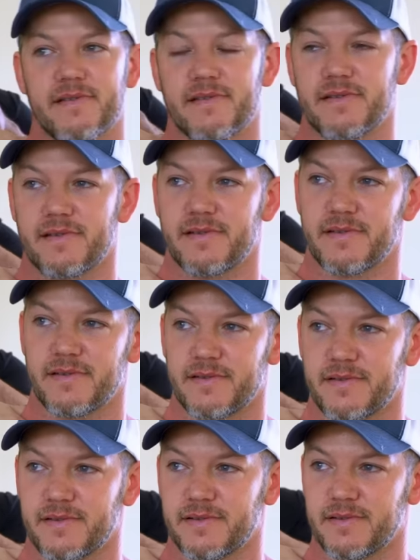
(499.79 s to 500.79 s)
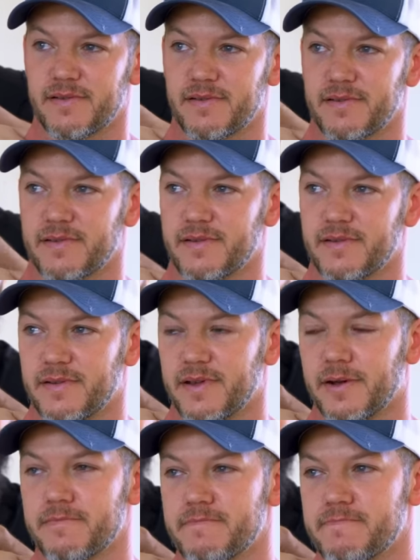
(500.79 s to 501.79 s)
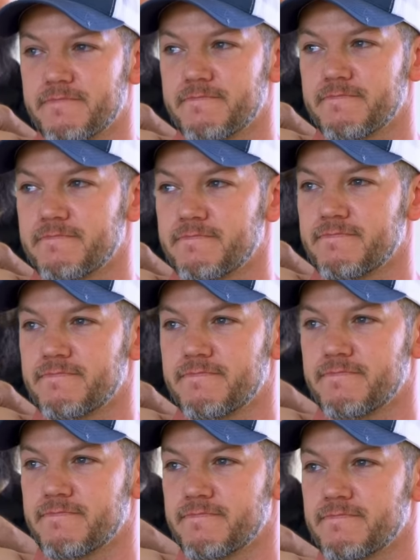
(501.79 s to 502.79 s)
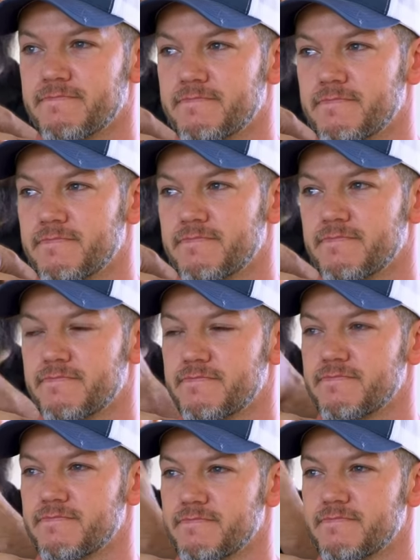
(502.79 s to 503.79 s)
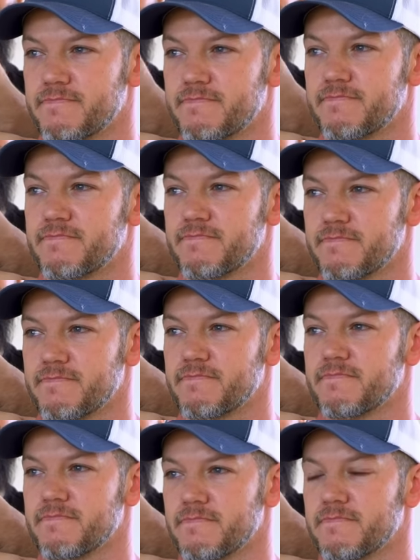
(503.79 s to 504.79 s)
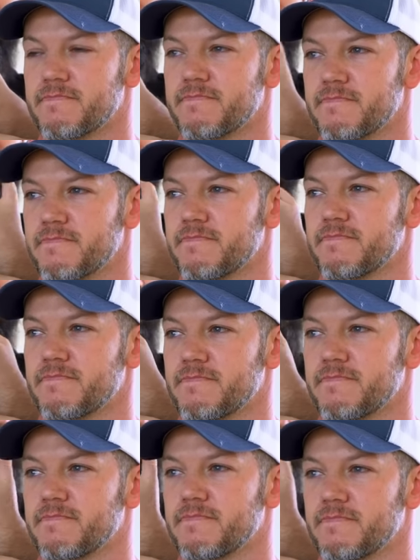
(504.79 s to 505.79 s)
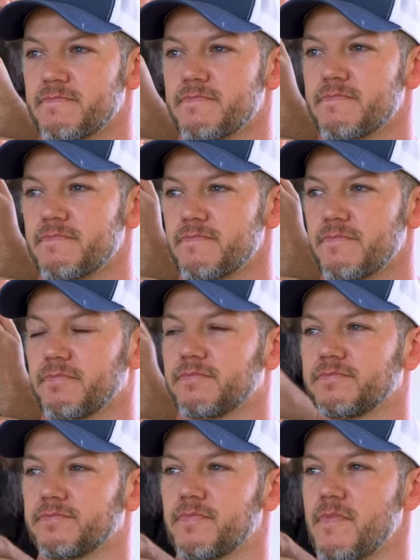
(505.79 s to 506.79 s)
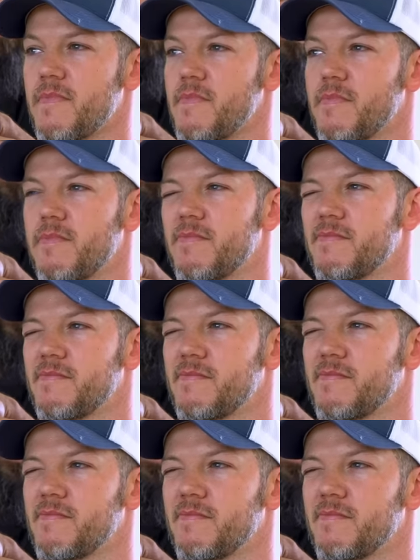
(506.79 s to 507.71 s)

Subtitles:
This person isn't speaking.